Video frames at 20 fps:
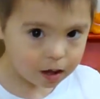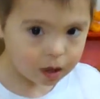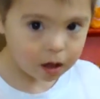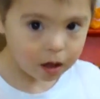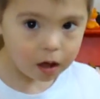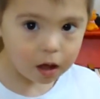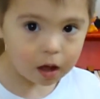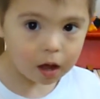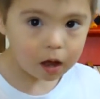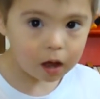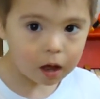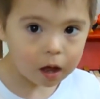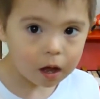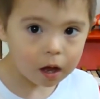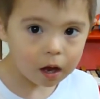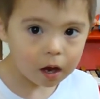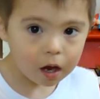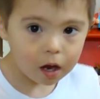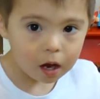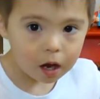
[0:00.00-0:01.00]
Bye-bye.
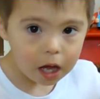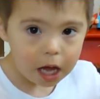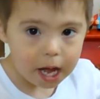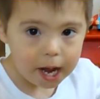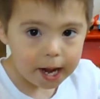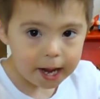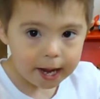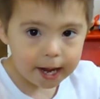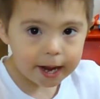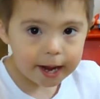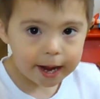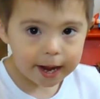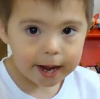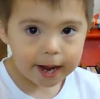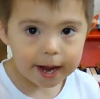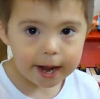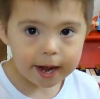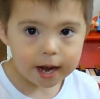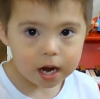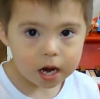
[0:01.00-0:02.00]

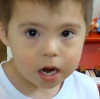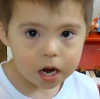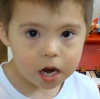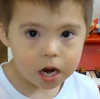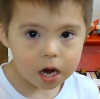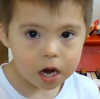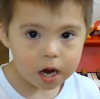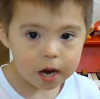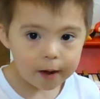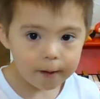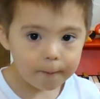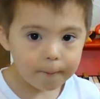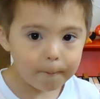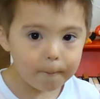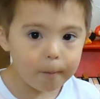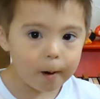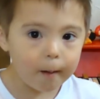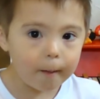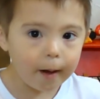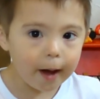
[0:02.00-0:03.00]
Say bye-bye.
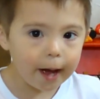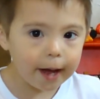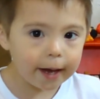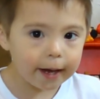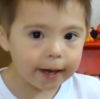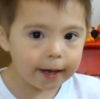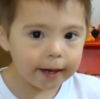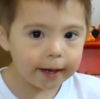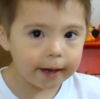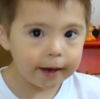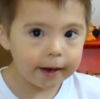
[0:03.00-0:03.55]
Bye-bye.